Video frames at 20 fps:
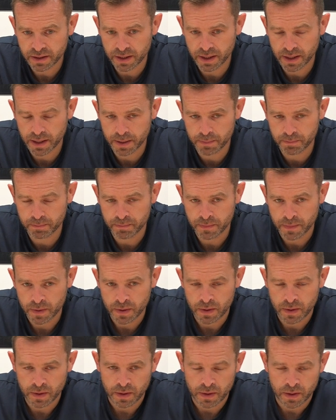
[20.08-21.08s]
and
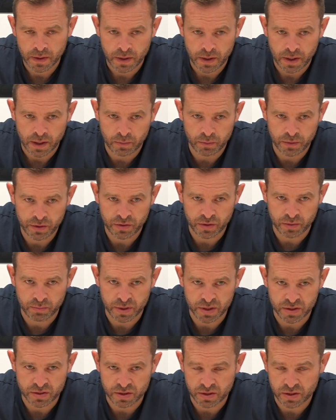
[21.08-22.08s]
we took
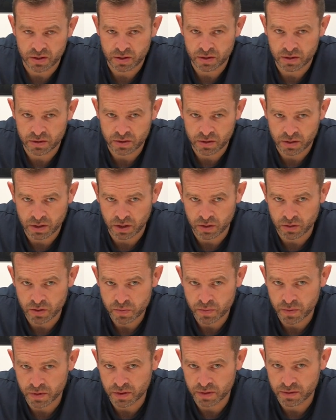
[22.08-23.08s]
Munster to
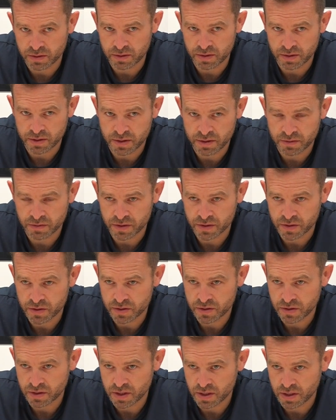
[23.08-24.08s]
close. But the
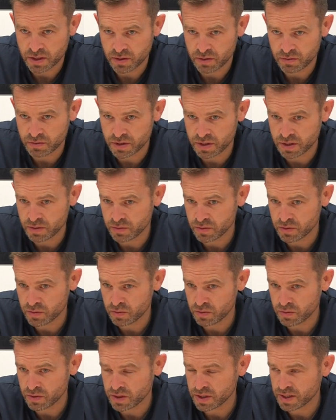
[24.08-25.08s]
difference obviously was
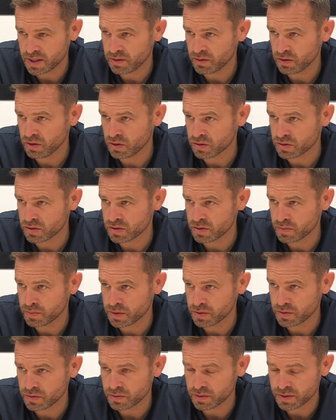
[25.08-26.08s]
a narrow loss as
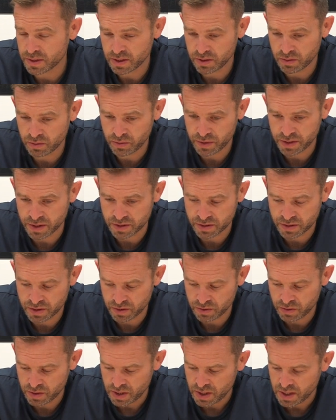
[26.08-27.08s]
opposed to a narrow win.
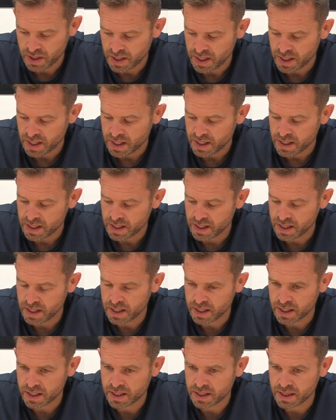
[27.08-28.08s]
So
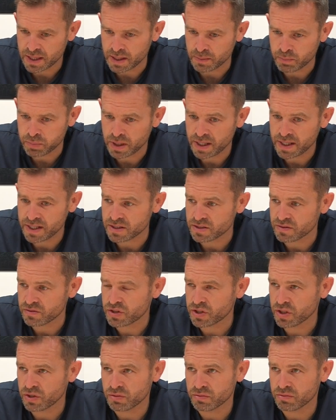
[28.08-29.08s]
the players have
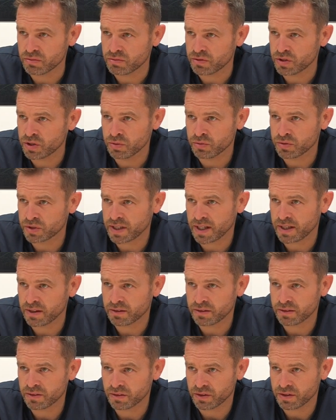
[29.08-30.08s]
shown huge
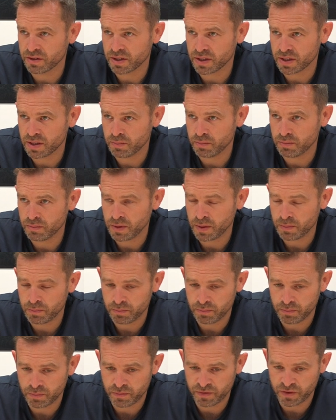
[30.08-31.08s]
character, I think,
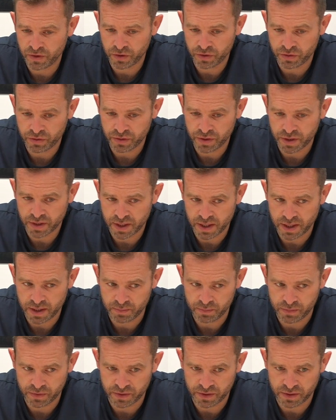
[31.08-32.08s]
in first 3
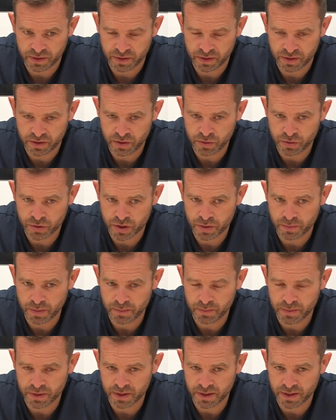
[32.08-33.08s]
games, and huge
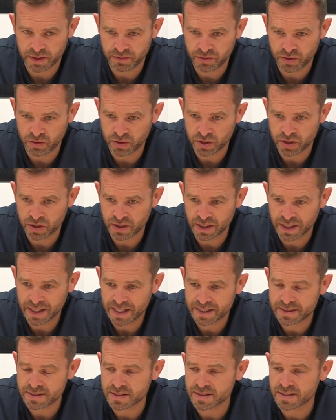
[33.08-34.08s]
commitment. And if you look at the
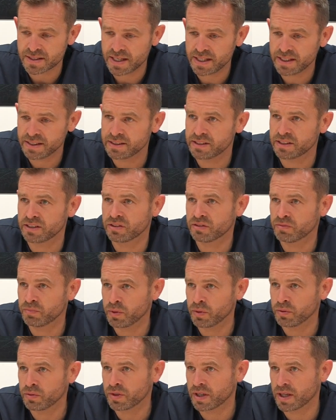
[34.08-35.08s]
latter stages of
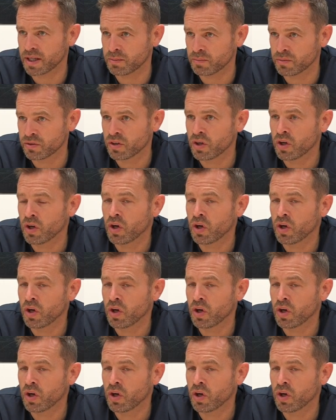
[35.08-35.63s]
both games,